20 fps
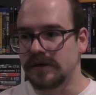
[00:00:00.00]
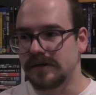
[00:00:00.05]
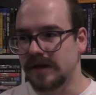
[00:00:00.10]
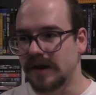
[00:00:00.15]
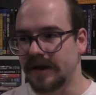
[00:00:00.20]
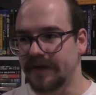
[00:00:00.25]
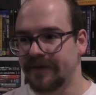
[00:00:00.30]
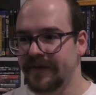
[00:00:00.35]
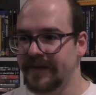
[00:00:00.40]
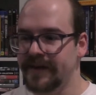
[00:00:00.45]

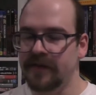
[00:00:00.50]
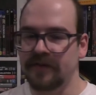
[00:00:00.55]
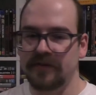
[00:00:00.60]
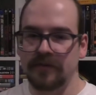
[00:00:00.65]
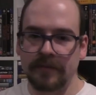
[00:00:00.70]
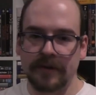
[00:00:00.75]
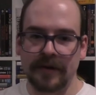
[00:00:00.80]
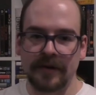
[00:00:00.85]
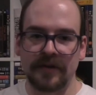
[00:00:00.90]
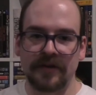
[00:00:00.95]
I think that was
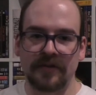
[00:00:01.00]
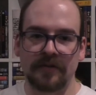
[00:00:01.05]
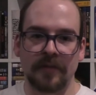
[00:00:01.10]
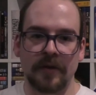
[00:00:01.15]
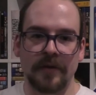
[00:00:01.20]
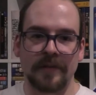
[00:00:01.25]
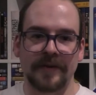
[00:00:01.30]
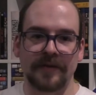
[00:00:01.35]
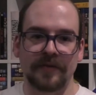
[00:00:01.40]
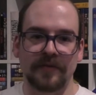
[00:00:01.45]
in my
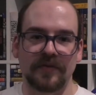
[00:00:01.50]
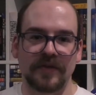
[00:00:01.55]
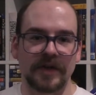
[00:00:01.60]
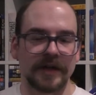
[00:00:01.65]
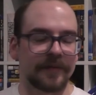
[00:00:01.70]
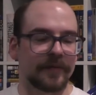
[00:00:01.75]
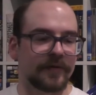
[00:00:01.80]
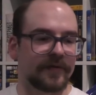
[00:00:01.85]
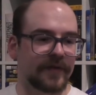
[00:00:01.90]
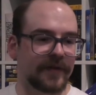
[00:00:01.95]
experimental
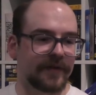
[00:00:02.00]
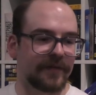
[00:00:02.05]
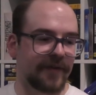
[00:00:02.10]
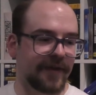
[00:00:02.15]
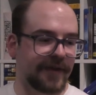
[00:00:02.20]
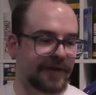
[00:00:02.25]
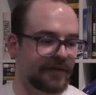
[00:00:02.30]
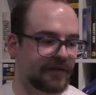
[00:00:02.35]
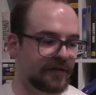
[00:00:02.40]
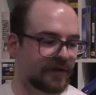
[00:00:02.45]
cinema
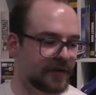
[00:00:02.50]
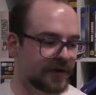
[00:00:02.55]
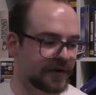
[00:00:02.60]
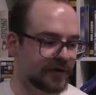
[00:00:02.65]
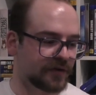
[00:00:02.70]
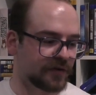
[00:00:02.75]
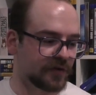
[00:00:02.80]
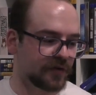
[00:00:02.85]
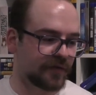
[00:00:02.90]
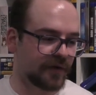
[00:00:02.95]
phase, so I
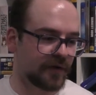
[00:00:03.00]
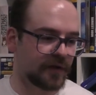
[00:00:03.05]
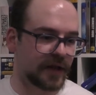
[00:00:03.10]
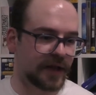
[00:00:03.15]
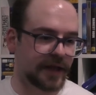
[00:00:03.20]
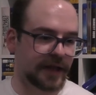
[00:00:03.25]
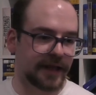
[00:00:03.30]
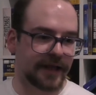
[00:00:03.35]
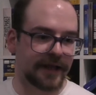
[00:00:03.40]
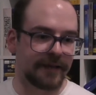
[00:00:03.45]
don't know if I'll
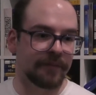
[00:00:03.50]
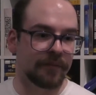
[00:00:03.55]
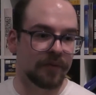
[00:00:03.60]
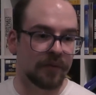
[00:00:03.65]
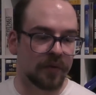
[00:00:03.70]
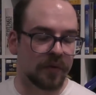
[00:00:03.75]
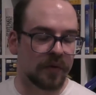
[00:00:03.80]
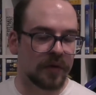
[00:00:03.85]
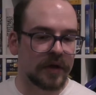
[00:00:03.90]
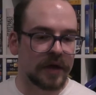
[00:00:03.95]
like it
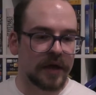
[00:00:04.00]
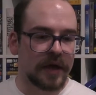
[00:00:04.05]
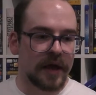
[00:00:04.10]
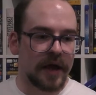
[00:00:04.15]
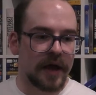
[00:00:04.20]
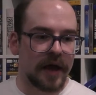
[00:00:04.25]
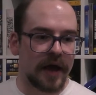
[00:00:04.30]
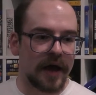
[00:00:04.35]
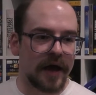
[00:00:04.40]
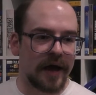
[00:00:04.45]
anymore.
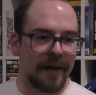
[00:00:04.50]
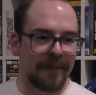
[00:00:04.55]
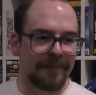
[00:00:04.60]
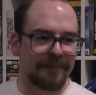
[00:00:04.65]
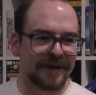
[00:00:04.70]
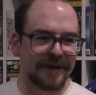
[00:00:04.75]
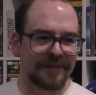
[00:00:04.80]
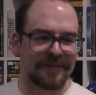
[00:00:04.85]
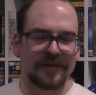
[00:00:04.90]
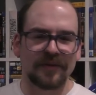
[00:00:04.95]

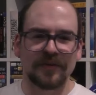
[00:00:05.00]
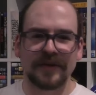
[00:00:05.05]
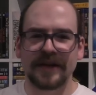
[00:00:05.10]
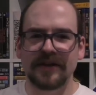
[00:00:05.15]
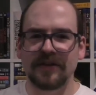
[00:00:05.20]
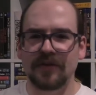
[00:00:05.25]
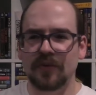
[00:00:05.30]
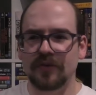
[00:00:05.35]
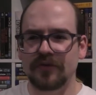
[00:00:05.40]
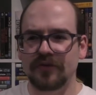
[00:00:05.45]
But I'm still
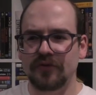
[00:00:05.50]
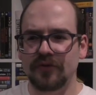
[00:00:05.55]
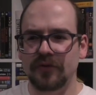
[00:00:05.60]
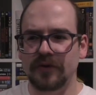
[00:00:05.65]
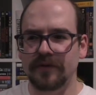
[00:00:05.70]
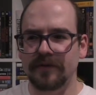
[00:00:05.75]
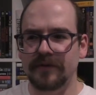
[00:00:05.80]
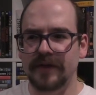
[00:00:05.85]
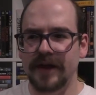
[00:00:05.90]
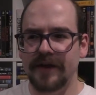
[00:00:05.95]
yet to watch Tree
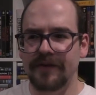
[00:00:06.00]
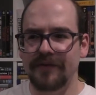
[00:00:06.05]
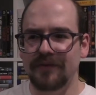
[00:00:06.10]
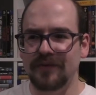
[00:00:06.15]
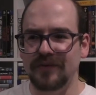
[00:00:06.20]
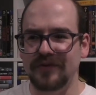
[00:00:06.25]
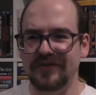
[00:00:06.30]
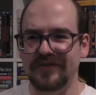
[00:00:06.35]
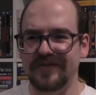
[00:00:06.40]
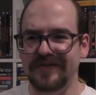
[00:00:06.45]
of Life,
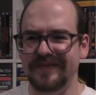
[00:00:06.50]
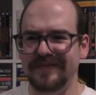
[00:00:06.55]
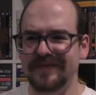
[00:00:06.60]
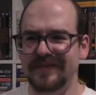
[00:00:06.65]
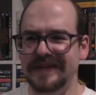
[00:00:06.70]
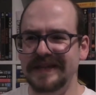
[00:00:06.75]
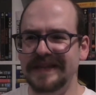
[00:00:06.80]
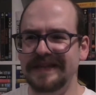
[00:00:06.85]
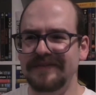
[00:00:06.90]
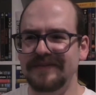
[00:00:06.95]
which is
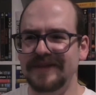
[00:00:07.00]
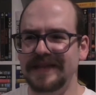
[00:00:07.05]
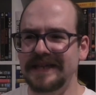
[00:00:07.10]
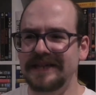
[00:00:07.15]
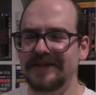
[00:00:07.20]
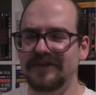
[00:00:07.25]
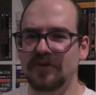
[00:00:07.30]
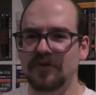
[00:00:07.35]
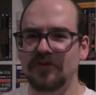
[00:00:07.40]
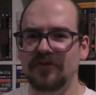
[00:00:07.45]
really, really
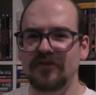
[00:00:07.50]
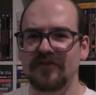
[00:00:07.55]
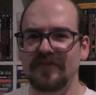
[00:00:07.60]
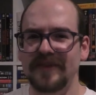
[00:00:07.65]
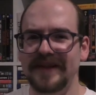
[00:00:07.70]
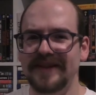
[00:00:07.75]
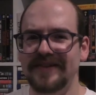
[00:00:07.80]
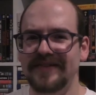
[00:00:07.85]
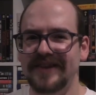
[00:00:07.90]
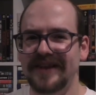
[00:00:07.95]
dodgy of
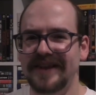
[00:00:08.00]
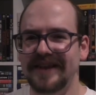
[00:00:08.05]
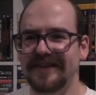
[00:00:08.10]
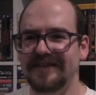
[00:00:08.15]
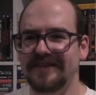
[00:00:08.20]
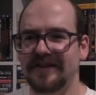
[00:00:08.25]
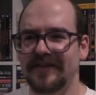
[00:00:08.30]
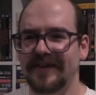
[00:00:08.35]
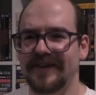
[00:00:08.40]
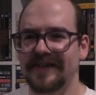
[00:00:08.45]
me to say,
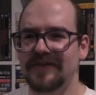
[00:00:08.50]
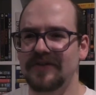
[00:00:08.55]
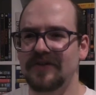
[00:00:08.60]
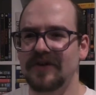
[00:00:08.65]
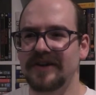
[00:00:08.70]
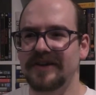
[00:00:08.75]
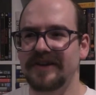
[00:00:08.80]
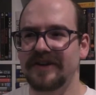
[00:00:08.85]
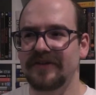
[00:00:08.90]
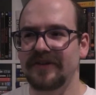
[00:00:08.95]
because I've had the
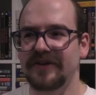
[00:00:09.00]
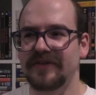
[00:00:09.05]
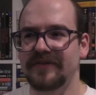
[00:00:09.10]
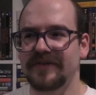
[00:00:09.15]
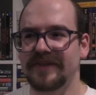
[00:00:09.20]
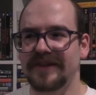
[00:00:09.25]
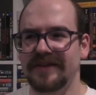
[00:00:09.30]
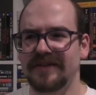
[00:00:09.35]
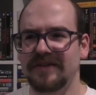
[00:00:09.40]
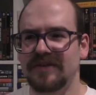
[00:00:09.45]
Criterion
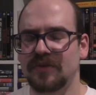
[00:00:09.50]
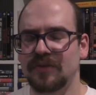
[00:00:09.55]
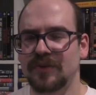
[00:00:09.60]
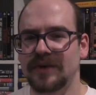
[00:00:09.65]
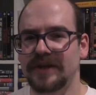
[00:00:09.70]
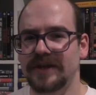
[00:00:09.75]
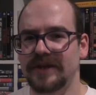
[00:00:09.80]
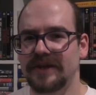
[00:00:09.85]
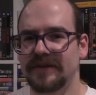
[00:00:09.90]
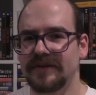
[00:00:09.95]
for like 3
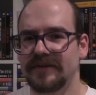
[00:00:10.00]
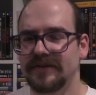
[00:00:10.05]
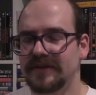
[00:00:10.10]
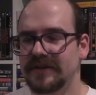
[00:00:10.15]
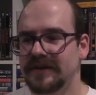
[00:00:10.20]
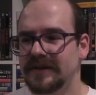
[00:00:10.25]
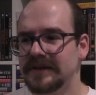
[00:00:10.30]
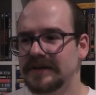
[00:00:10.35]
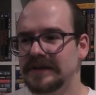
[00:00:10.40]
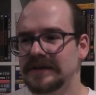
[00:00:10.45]
years.
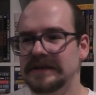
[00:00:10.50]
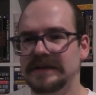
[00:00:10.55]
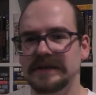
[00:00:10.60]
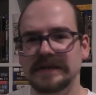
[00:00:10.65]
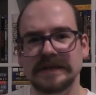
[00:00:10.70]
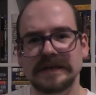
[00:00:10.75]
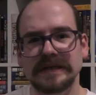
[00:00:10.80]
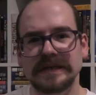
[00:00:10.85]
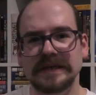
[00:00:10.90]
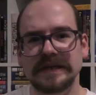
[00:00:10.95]

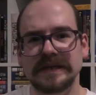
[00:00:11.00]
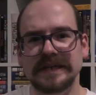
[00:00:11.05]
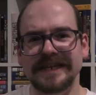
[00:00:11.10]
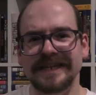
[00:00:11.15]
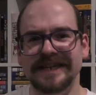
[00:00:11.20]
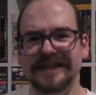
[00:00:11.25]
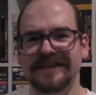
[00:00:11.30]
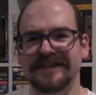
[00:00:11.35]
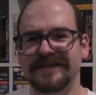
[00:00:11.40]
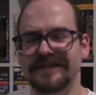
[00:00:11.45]

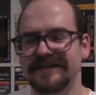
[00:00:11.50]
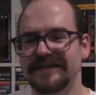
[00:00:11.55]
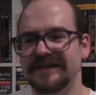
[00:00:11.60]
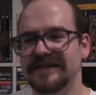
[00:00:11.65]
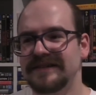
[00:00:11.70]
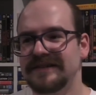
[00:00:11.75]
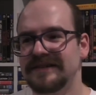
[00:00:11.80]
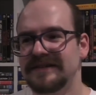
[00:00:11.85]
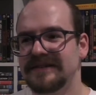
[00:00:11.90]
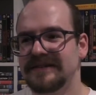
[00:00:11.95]
Yeah, no.
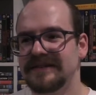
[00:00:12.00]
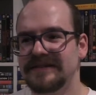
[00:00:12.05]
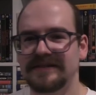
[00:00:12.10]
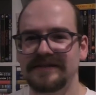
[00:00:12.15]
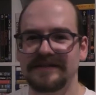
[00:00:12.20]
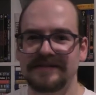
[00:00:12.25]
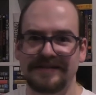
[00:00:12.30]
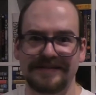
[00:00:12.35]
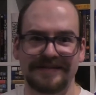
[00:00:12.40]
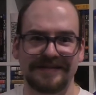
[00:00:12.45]

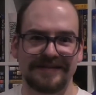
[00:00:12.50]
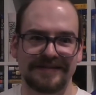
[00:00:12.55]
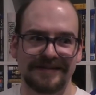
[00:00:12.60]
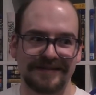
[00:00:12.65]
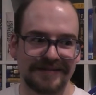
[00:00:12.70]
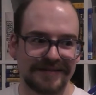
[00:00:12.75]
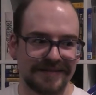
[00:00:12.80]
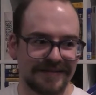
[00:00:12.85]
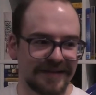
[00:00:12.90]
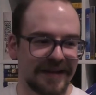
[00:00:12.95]

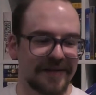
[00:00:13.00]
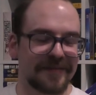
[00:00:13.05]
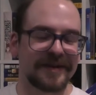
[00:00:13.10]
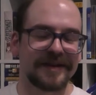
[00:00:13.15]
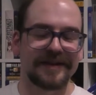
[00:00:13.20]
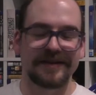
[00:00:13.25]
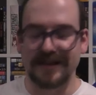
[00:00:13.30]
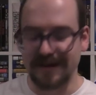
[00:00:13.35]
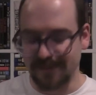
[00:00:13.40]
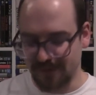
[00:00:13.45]
I
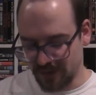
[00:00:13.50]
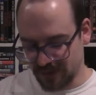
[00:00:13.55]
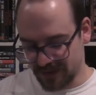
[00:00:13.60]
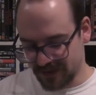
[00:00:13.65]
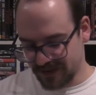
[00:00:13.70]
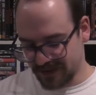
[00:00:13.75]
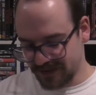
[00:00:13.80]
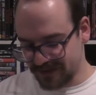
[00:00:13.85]
mean, come on.